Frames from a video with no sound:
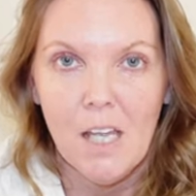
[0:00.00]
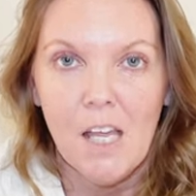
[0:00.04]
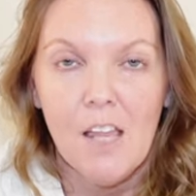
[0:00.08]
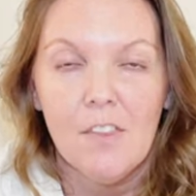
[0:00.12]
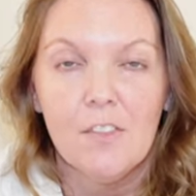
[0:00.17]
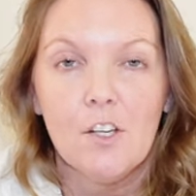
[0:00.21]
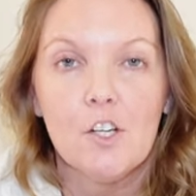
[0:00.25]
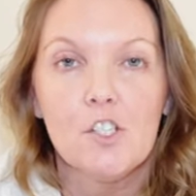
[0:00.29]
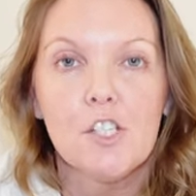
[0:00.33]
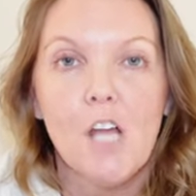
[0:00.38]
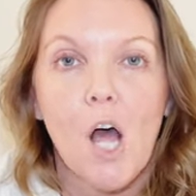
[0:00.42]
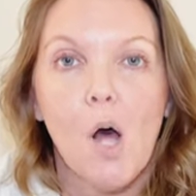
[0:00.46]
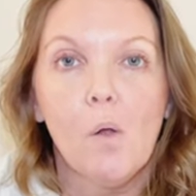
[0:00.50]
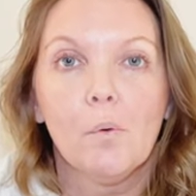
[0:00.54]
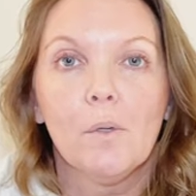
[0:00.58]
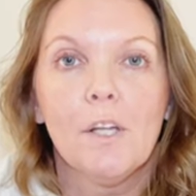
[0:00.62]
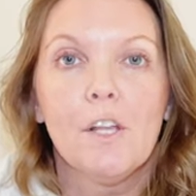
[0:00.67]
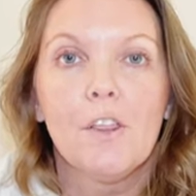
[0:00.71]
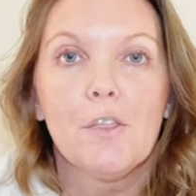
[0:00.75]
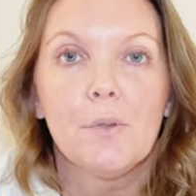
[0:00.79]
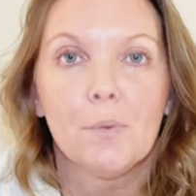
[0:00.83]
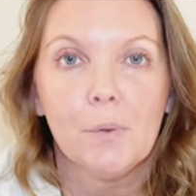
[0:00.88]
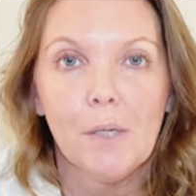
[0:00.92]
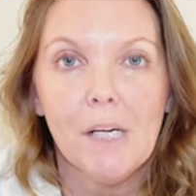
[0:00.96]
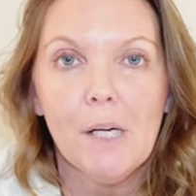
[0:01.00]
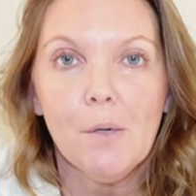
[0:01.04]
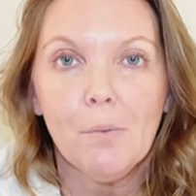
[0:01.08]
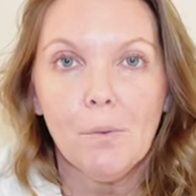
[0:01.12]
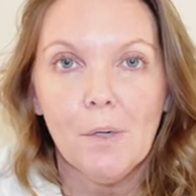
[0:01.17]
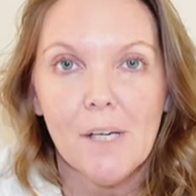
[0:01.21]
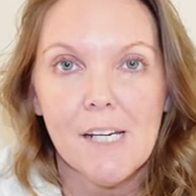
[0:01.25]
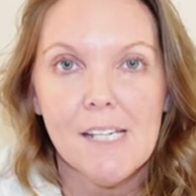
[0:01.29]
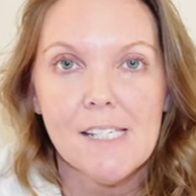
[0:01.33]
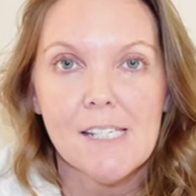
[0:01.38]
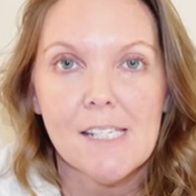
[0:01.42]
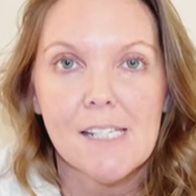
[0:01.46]
There's only three
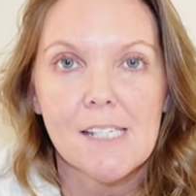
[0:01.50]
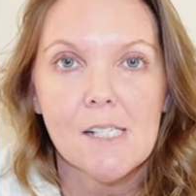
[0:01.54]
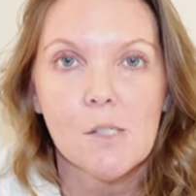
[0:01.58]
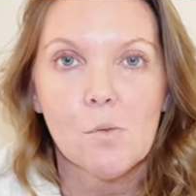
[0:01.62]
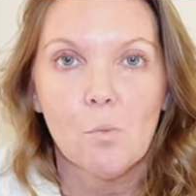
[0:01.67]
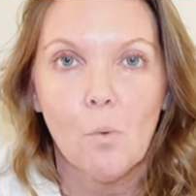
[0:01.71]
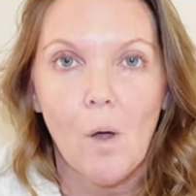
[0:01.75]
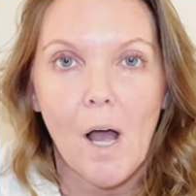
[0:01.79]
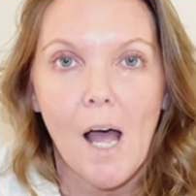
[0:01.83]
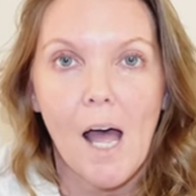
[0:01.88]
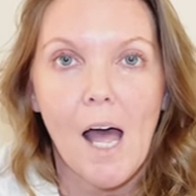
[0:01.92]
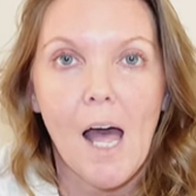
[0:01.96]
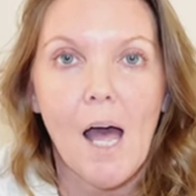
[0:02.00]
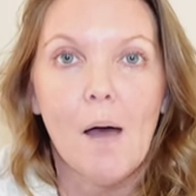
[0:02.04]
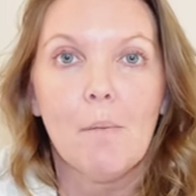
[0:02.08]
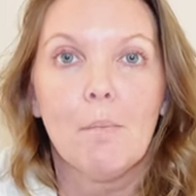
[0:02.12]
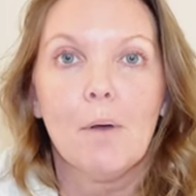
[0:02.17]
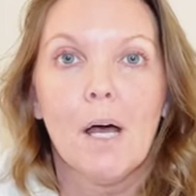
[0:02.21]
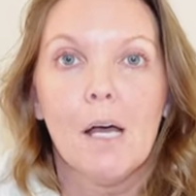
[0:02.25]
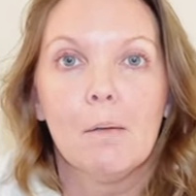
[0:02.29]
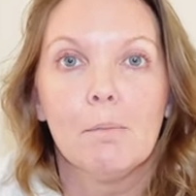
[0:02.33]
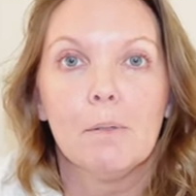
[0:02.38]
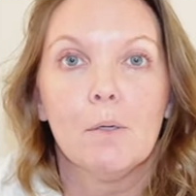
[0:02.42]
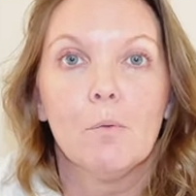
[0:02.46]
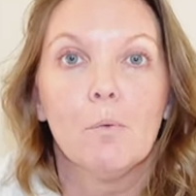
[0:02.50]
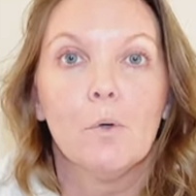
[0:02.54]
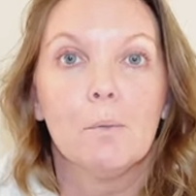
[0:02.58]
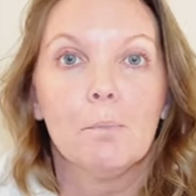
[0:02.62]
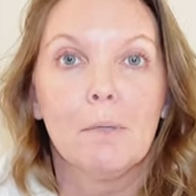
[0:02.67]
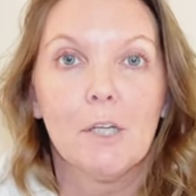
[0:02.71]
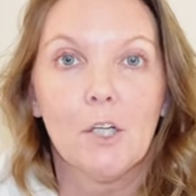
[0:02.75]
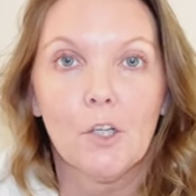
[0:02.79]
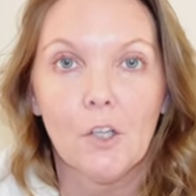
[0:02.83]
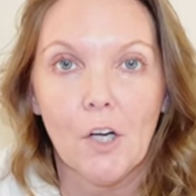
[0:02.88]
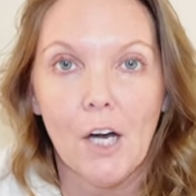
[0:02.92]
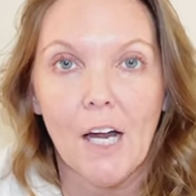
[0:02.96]
reasons why a puppy would be
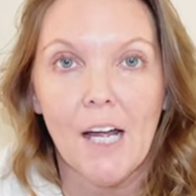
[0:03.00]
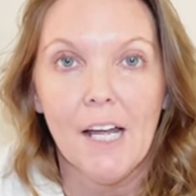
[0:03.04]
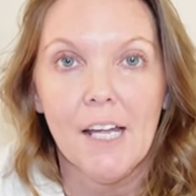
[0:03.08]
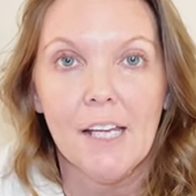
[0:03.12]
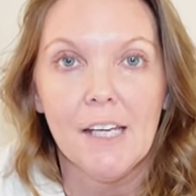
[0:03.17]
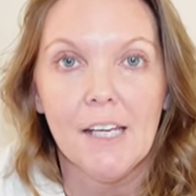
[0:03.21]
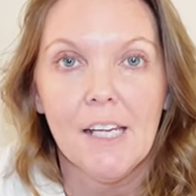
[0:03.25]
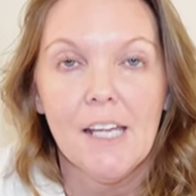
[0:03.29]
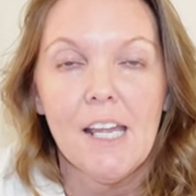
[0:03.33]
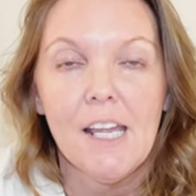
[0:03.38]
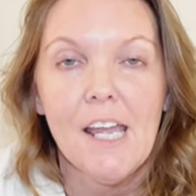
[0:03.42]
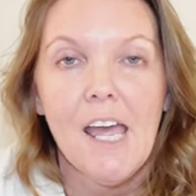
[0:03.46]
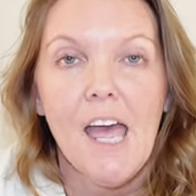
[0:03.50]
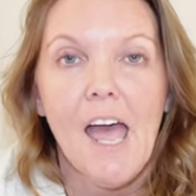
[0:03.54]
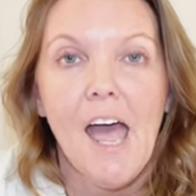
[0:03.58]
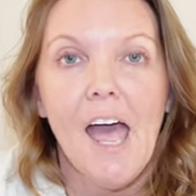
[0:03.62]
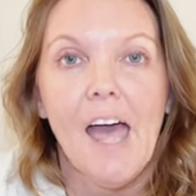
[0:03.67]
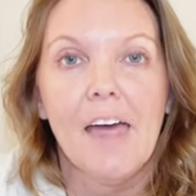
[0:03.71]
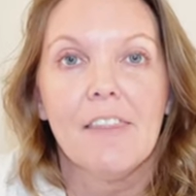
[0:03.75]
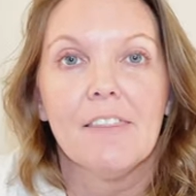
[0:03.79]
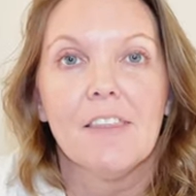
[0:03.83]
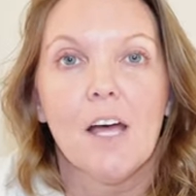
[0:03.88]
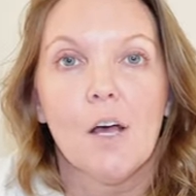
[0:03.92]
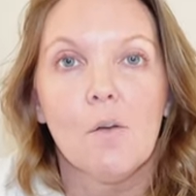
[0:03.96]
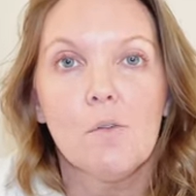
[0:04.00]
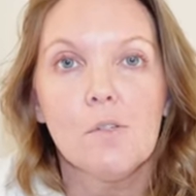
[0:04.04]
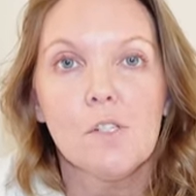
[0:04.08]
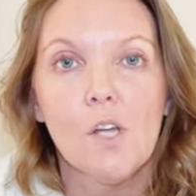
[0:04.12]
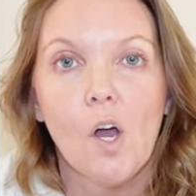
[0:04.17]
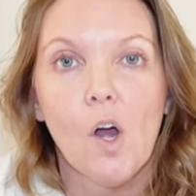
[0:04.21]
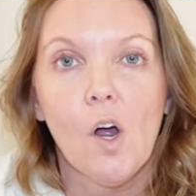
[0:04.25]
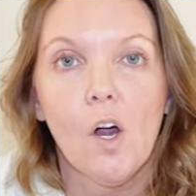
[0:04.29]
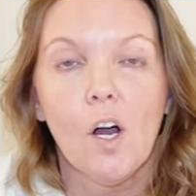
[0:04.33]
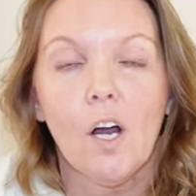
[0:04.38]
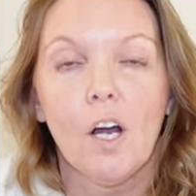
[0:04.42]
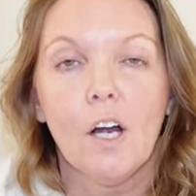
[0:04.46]
crying, and those
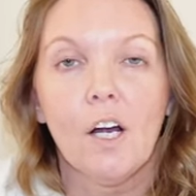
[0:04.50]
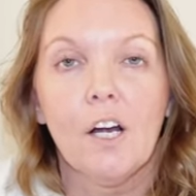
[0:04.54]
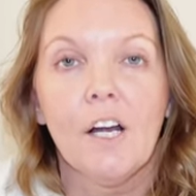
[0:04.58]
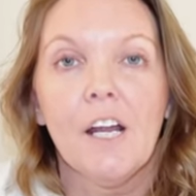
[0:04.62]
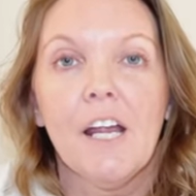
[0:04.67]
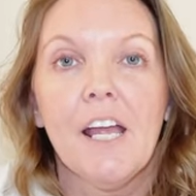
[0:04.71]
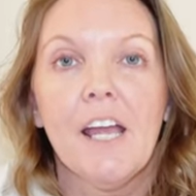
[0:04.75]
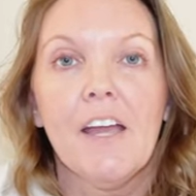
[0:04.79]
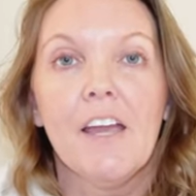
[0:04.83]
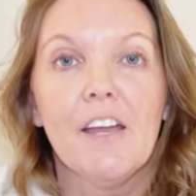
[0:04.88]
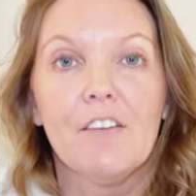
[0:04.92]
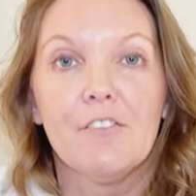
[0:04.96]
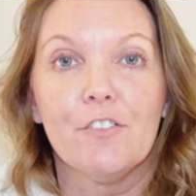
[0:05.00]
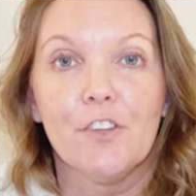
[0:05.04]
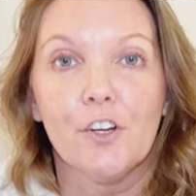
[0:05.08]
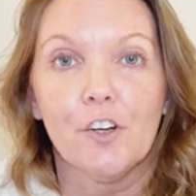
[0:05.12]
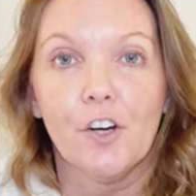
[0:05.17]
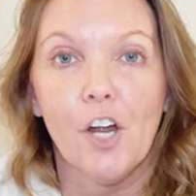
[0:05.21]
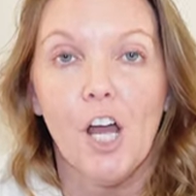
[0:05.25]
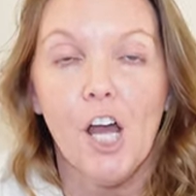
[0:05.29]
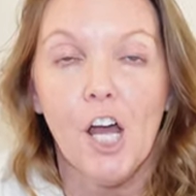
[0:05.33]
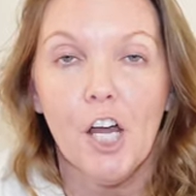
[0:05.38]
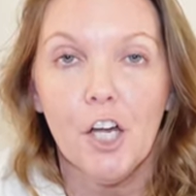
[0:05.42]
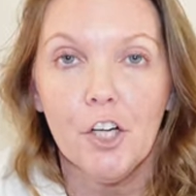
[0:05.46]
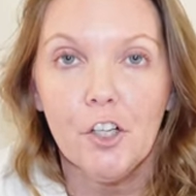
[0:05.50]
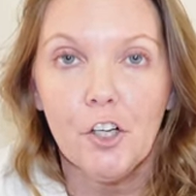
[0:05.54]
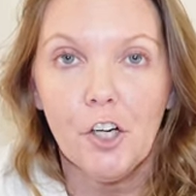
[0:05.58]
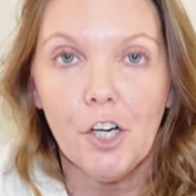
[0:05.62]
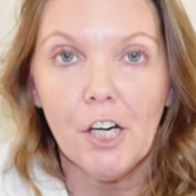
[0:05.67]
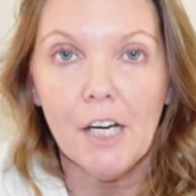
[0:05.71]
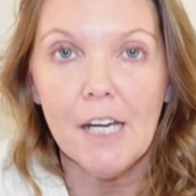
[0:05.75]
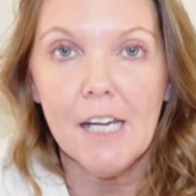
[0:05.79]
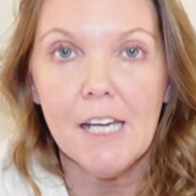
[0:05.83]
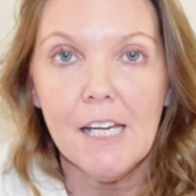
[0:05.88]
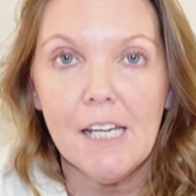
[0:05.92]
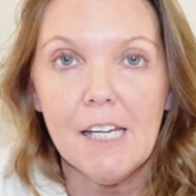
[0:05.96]
are if they're
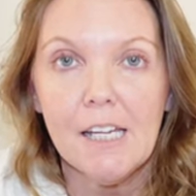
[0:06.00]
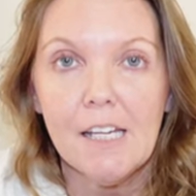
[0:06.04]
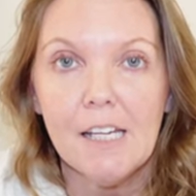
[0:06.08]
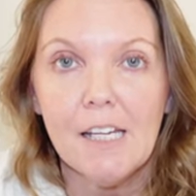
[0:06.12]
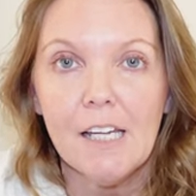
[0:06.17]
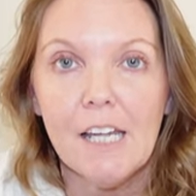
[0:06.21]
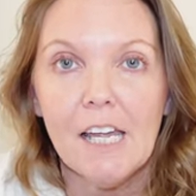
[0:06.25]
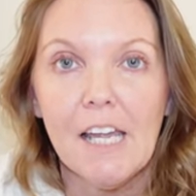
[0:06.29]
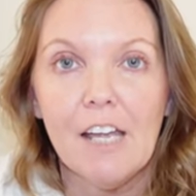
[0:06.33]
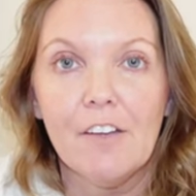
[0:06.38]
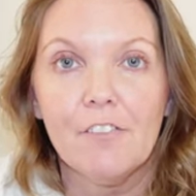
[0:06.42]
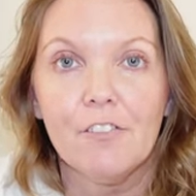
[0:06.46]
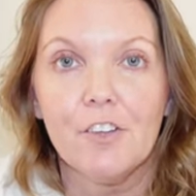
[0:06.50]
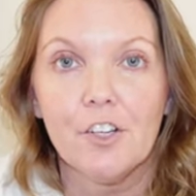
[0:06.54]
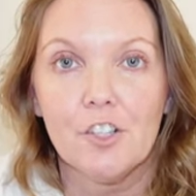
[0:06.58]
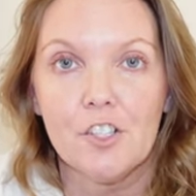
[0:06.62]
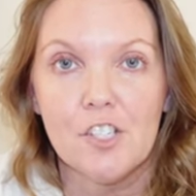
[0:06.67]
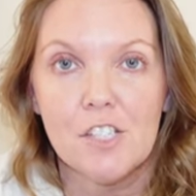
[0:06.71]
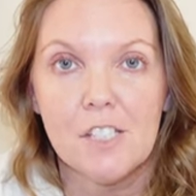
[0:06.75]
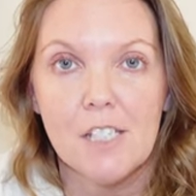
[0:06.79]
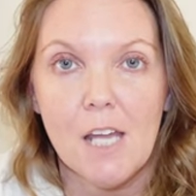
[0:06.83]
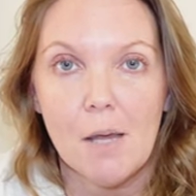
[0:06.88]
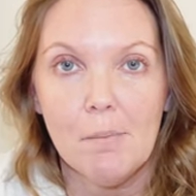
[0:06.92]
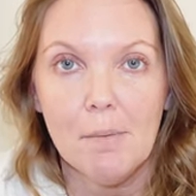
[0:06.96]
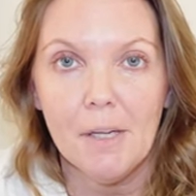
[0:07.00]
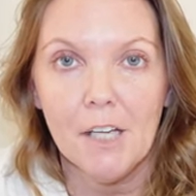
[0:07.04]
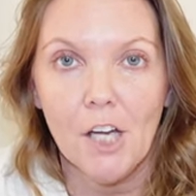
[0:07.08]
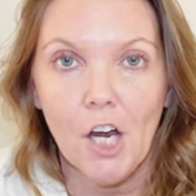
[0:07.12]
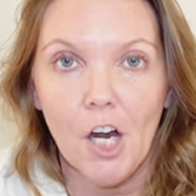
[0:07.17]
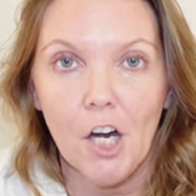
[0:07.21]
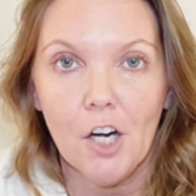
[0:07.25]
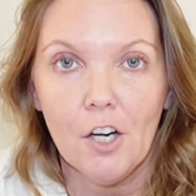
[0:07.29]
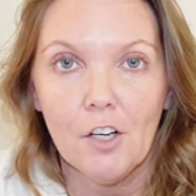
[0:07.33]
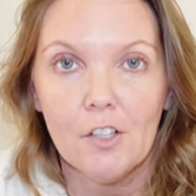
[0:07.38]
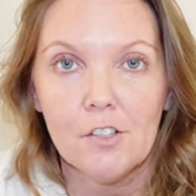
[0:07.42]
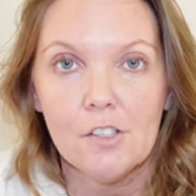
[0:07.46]
hungry, if their stomach
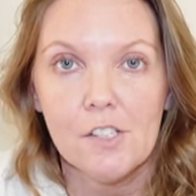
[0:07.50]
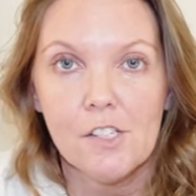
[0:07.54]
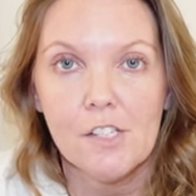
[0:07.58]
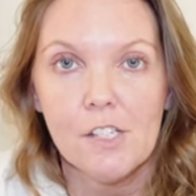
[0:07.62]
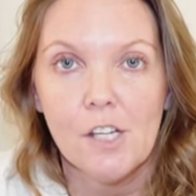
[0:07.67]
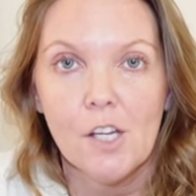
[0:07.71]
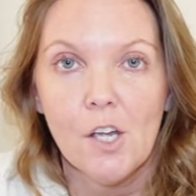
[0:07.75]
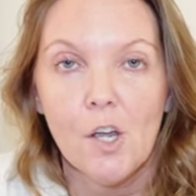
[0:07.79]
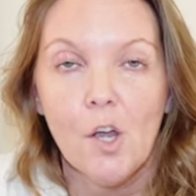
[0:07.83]
hurts,